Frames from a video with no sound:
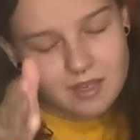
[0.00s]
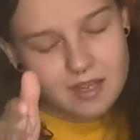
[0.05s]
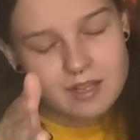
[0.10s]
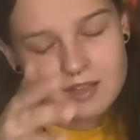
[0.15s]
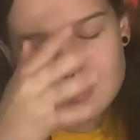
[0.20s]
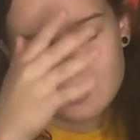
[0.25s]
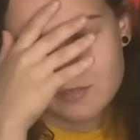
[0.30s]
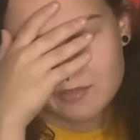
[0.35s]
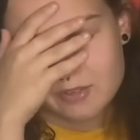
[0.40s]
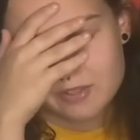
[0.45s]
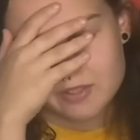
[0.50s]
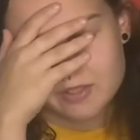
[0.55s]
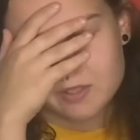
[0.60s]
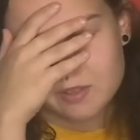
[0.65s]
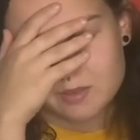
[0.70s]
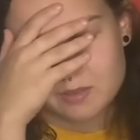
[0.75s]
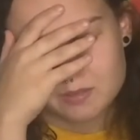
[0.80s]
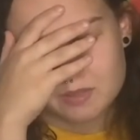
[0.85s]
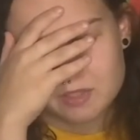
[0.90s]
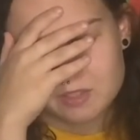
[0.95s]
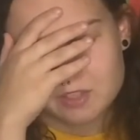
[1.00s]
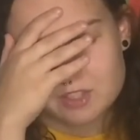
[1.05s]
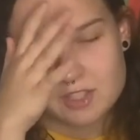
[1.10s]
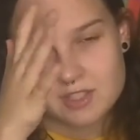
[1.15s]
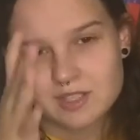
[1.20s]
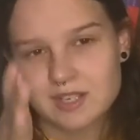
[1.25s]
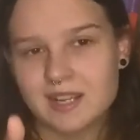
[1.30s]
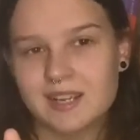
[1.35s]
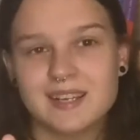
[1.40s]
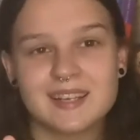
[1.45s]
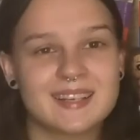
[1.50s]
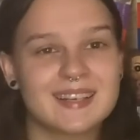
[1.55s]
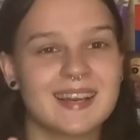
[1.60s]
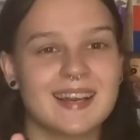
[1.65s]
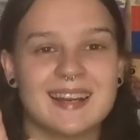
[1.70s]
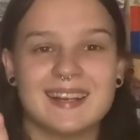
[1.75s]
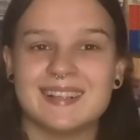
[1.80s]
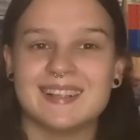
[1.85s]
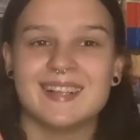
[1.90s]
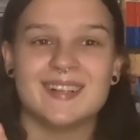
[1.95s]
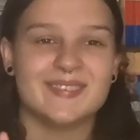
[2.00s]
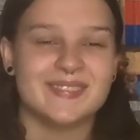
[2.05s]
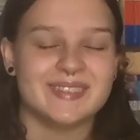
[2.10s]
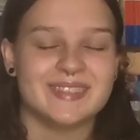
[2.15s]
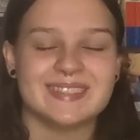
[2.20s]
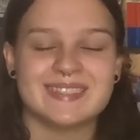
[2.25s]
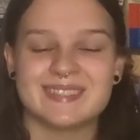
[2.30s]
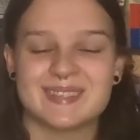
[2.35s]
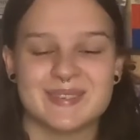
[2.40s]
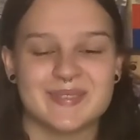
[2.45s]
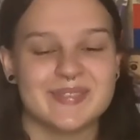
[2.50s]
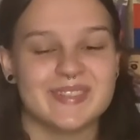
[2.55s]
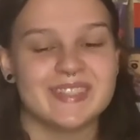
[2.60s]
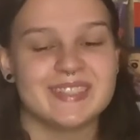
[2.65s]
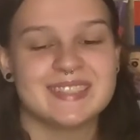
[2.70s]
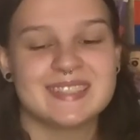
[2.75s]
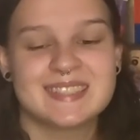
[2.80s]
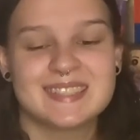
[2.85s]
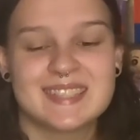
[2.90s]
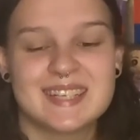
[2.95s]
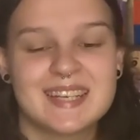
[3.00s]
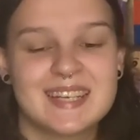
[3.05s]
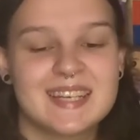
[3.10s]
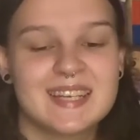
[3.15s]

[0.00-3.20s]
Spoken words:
I love her so much. I love her so much.